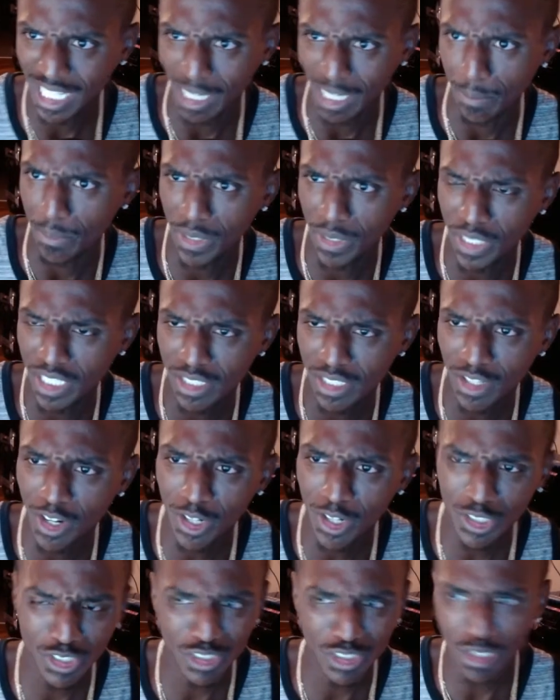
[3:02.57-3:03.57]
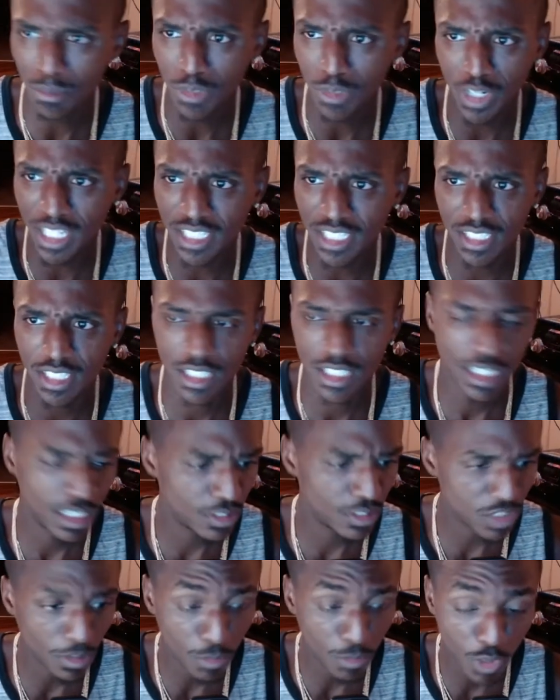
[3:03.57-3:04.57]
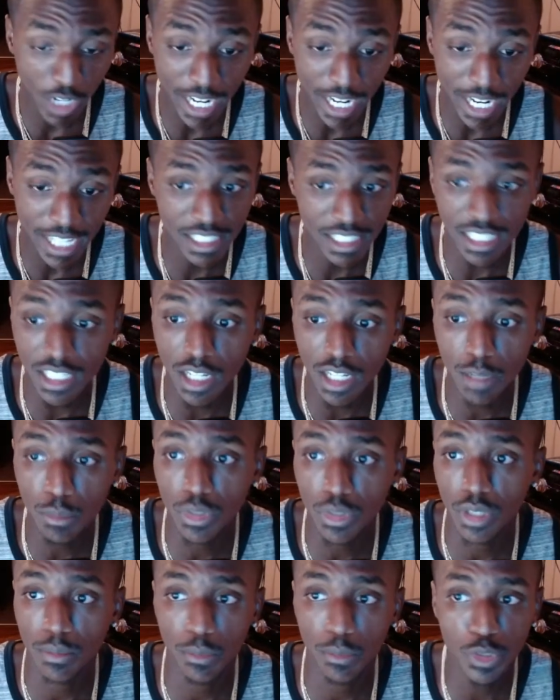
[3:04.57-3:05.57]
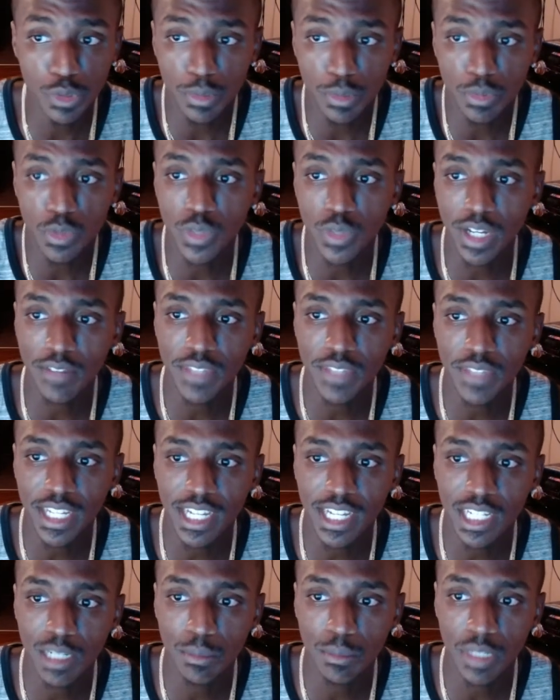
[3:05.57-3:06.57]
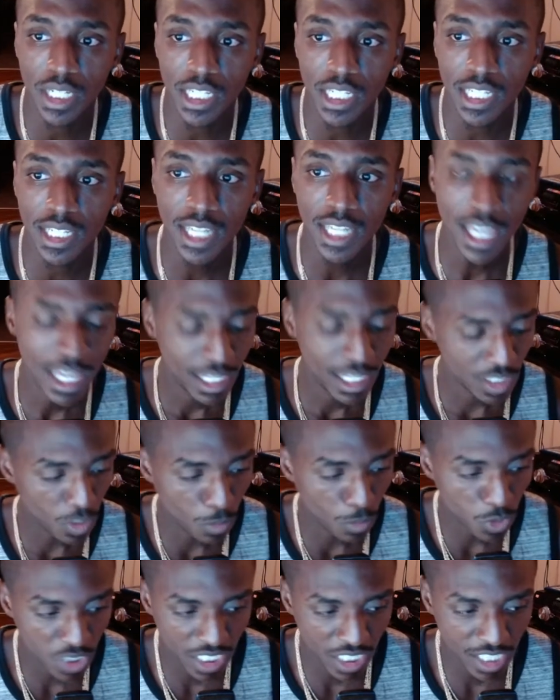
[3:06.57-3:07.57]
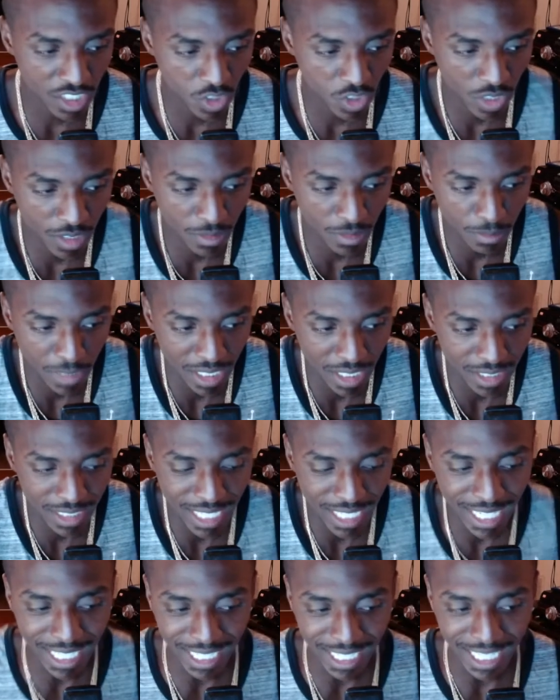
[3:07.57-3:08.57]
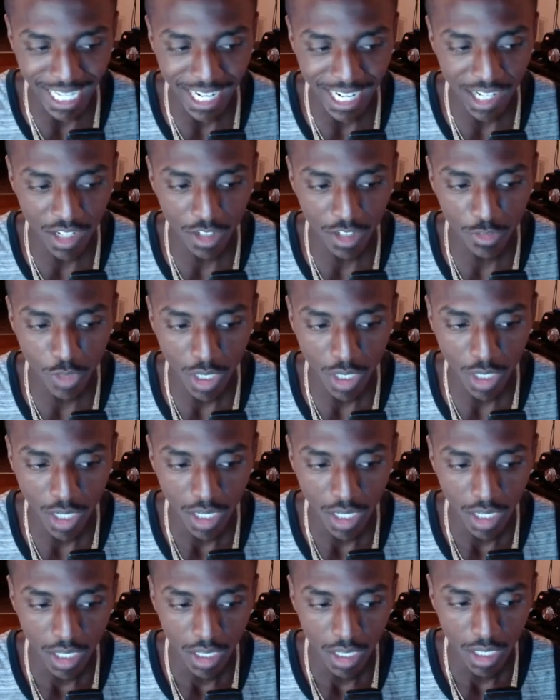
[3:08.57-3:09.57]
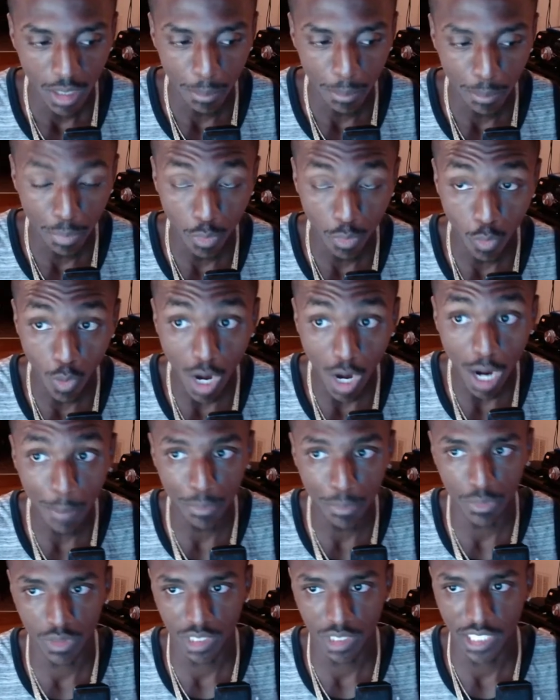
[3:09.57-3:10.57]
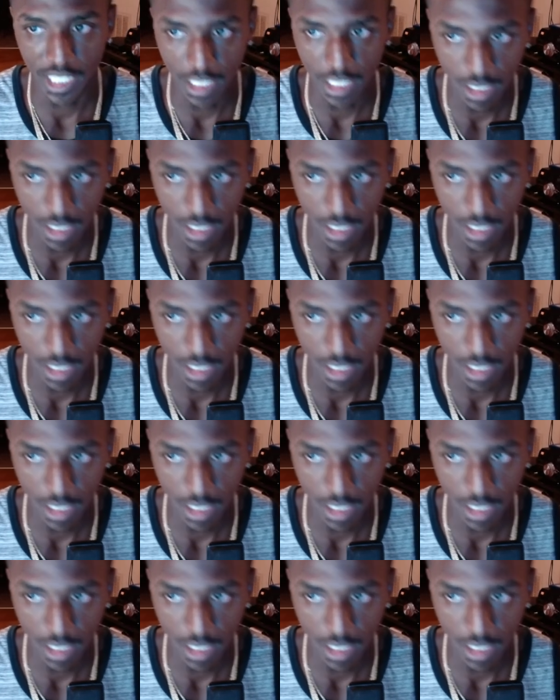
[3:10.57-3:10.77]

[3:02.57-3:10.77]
million or something crazy. It's some crazy number. Most people don't have that kind of money, so most kids aren't even being taken care of properly,